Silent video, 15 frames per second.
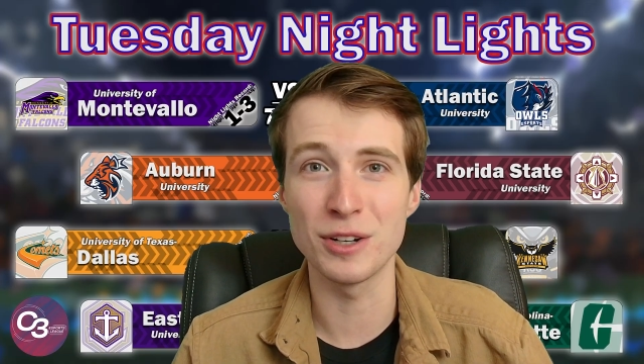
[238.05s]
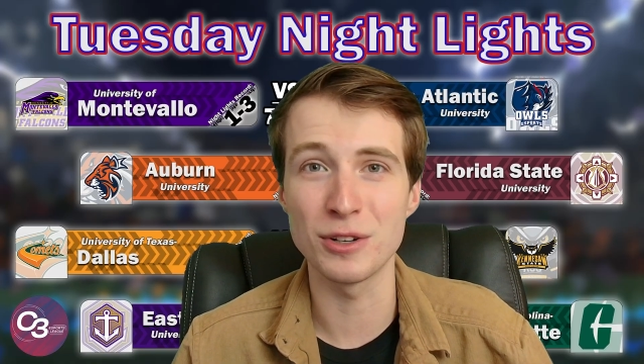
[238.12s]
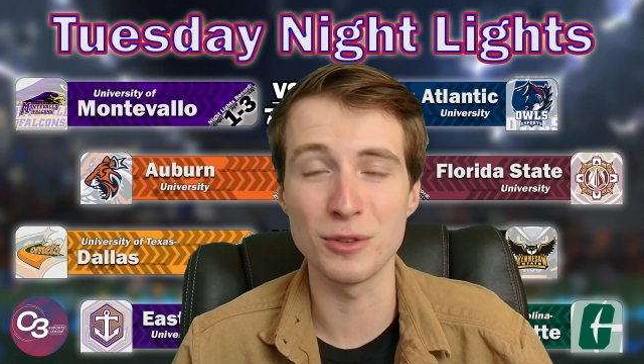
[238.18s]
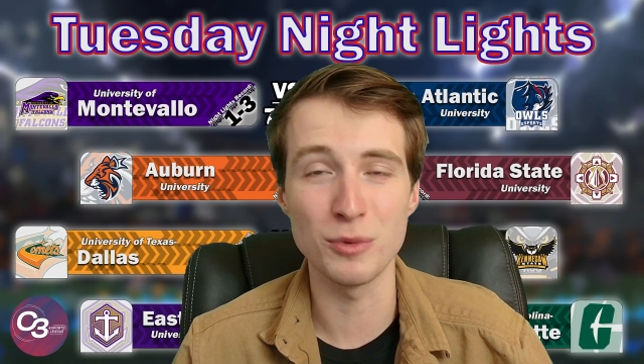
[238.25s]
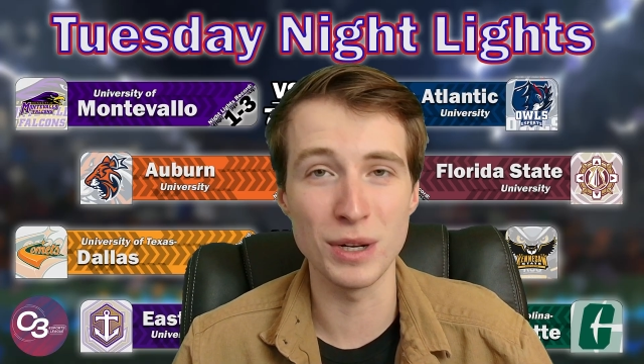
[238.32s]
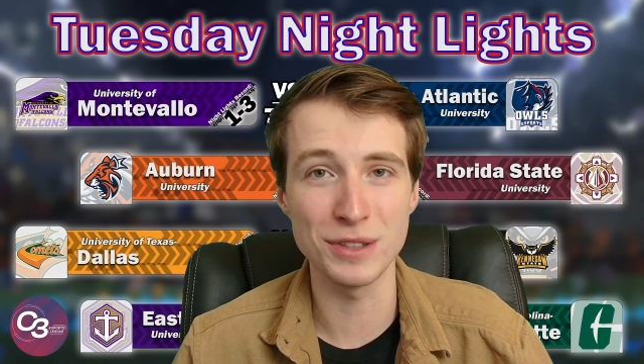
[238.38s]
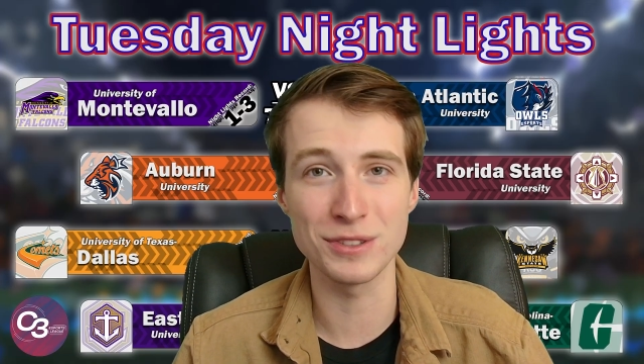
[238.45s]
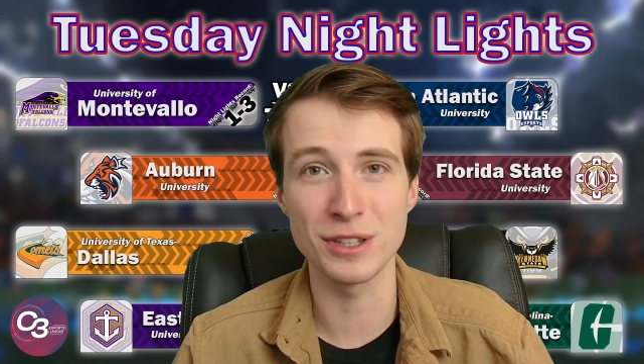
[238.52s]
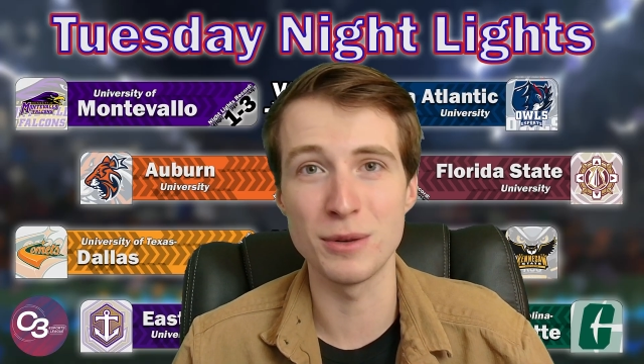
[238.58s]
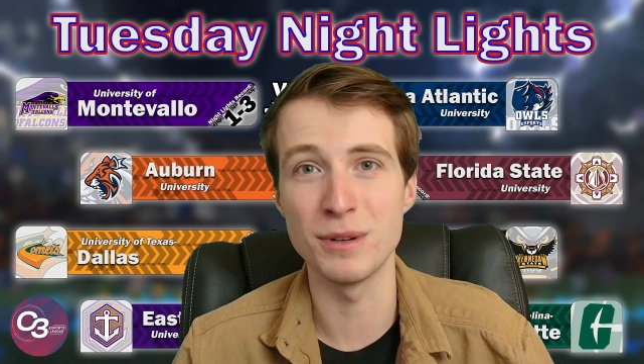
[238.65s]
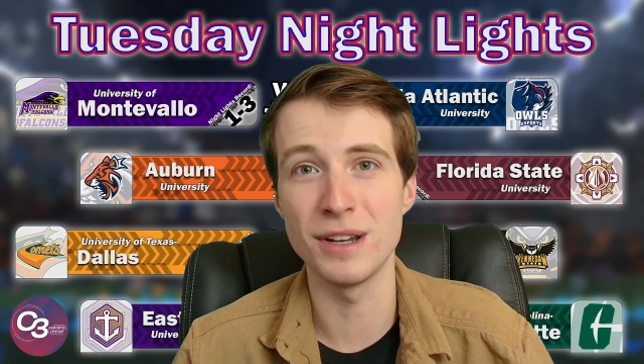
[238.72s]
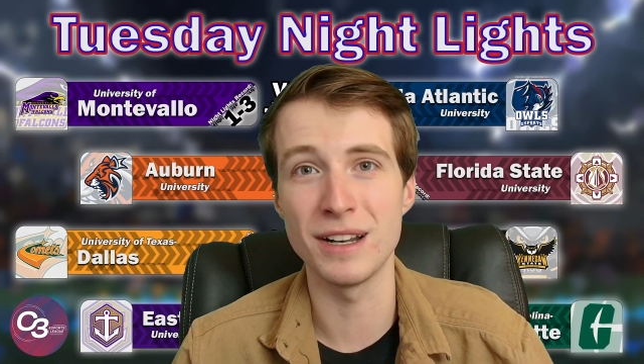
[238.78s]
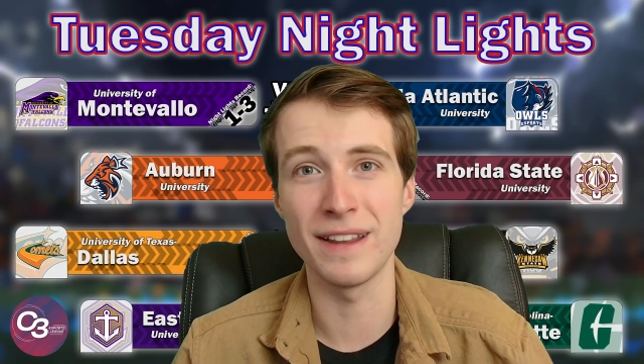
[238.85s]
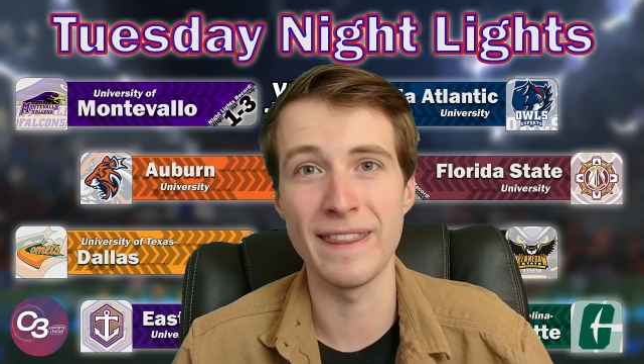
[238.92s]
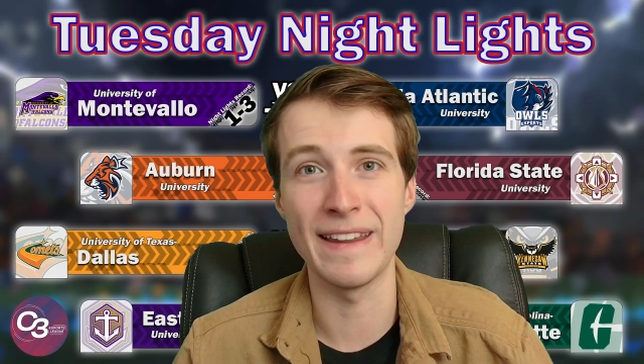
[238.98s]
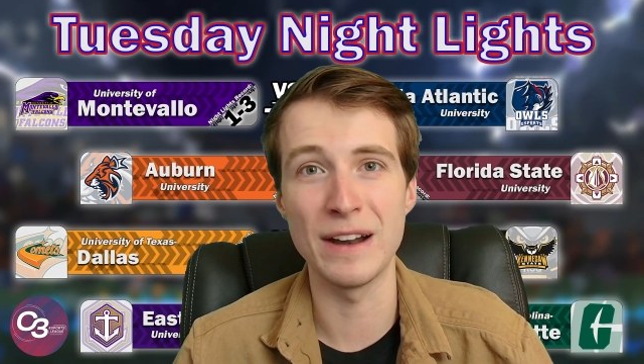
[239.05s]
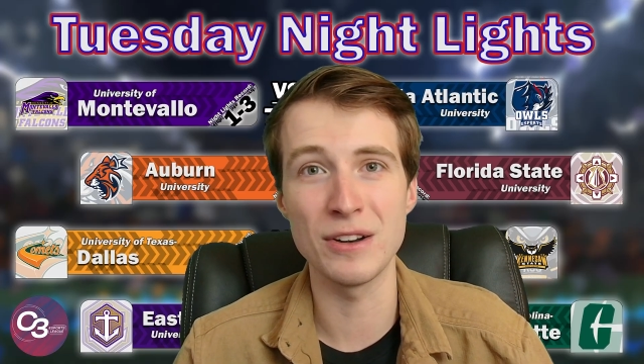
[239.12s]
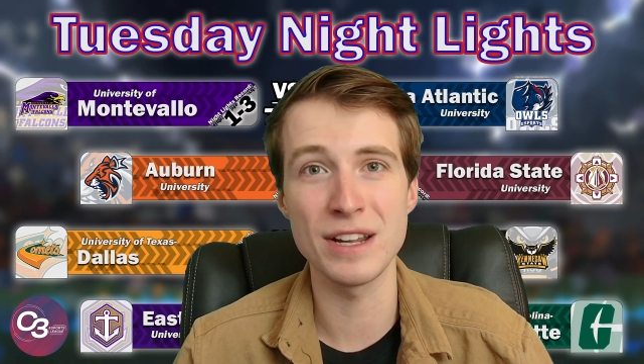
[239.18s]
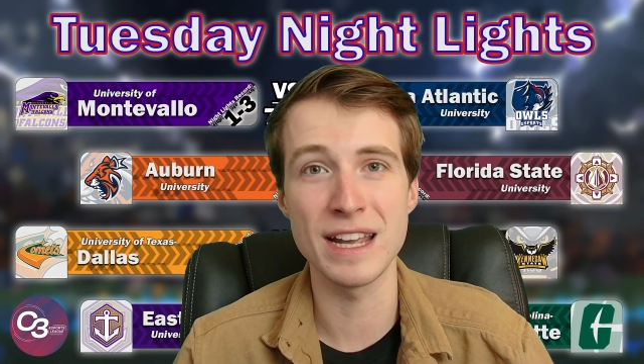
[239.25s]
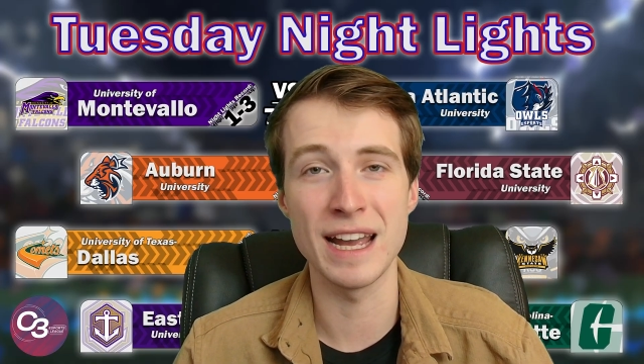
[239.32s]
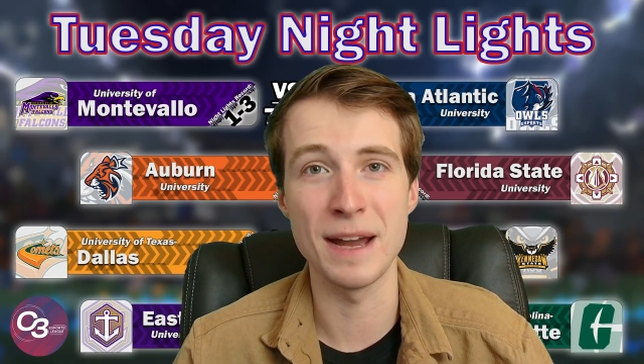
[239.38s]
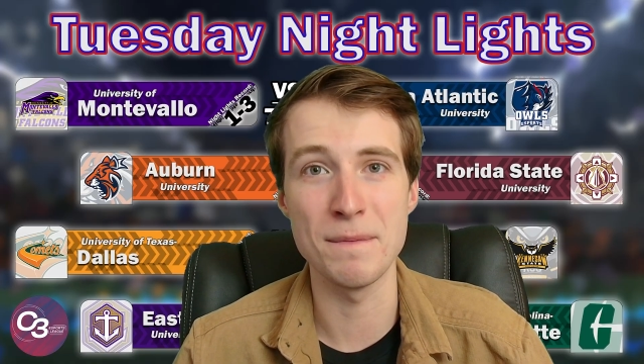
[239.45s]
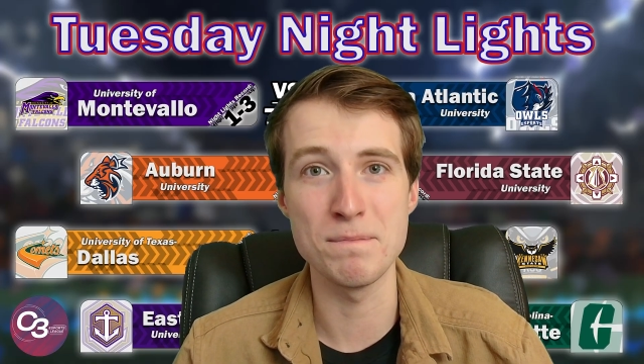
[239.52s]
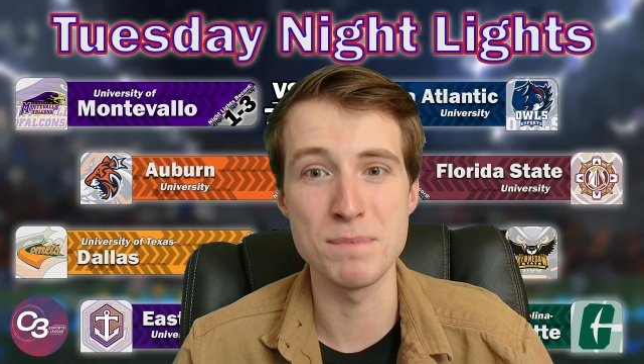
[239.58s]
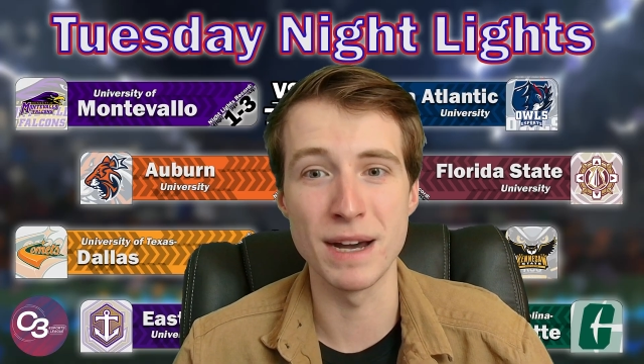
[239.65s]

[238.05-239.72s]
or what's going on in their camp,